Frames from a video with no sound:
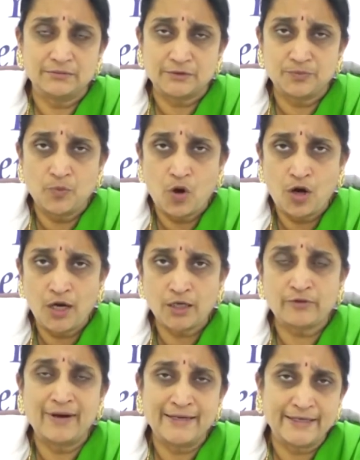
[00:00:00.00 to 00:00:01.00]
small
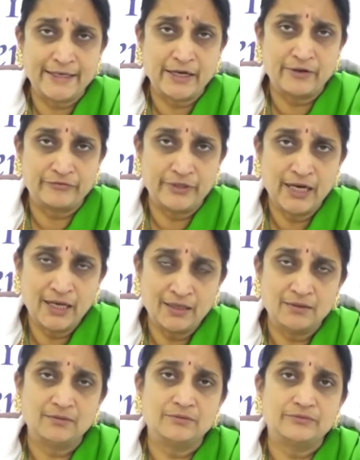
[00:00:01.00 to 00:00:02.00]
quantity of the
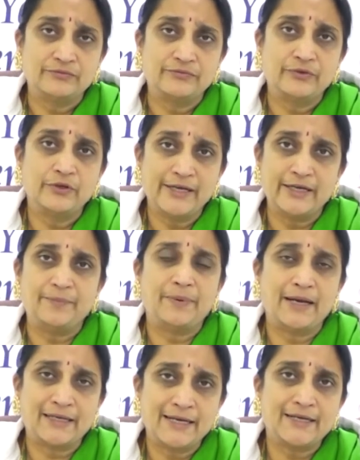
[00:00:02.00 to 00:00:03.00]
fluid,
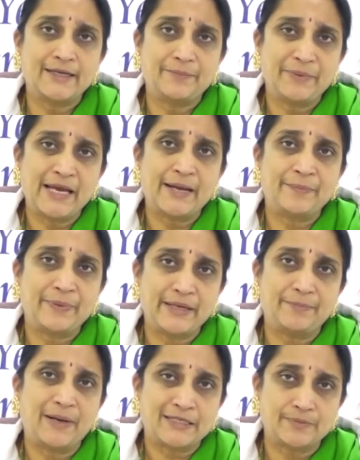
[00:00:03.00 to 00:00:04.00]
platelet
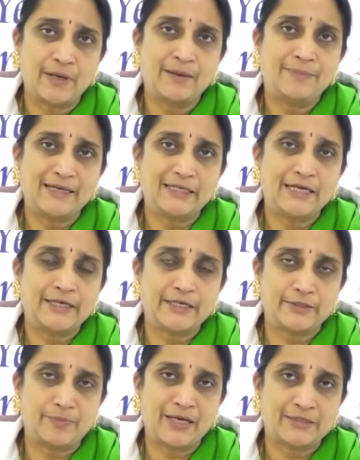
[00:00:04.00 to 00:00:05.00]
PRP plasma, platelet
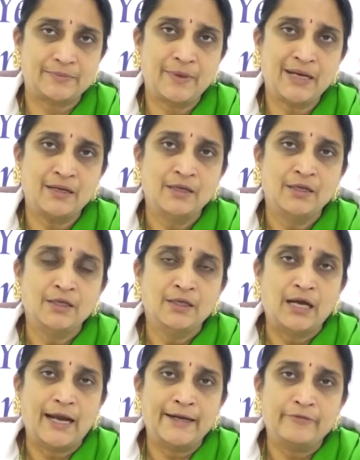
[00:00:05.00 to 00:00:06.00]
rich plasma,
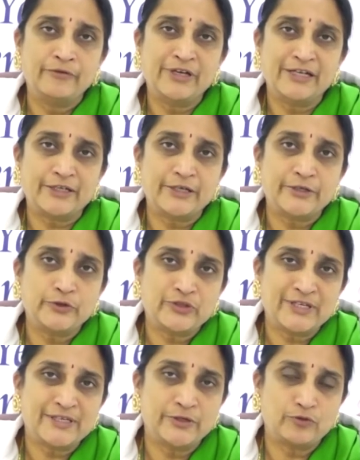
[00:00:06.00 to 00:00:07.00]
and we introduce
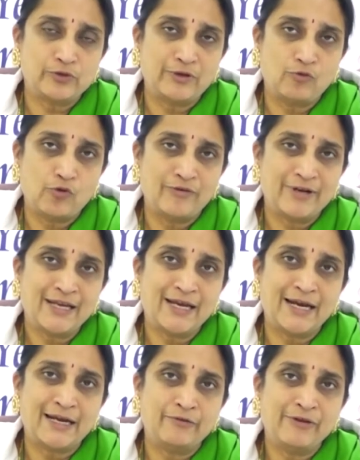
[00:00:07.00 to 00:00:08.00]
this into the ovary,
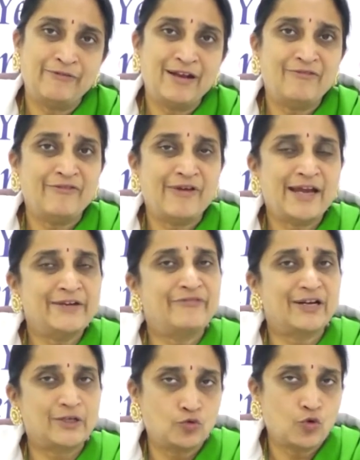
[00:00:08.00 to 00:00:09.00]
and we will wait
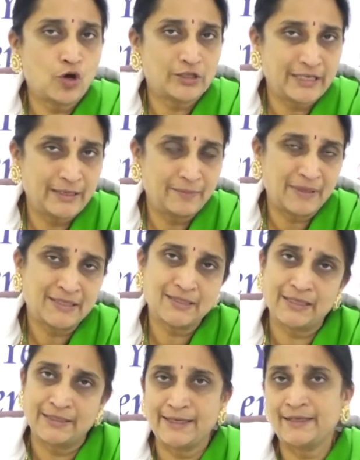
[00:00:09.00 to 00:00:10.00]
for 2 or 3 months,
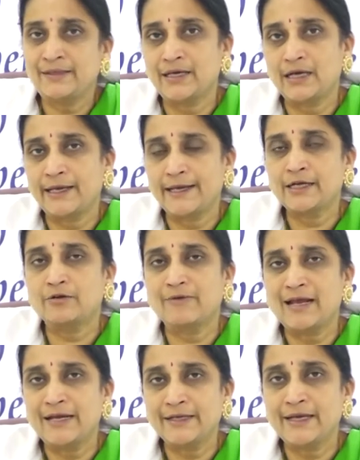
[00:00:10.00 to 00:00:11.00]
and then the egg
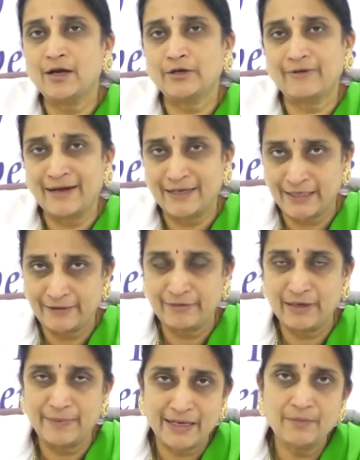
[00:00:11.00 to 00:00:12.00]
quality and quantity
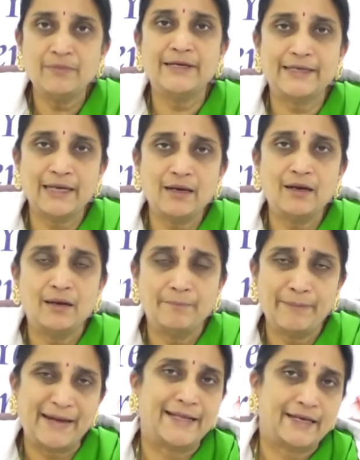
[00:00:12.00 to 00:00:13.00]
will become little
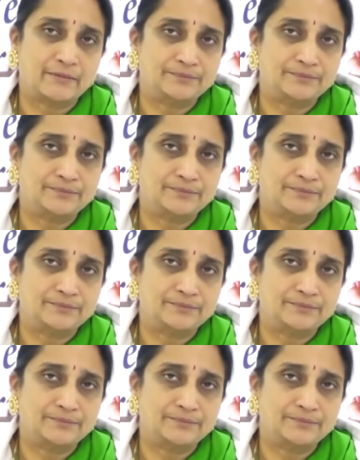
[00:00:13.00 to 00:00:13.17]
better.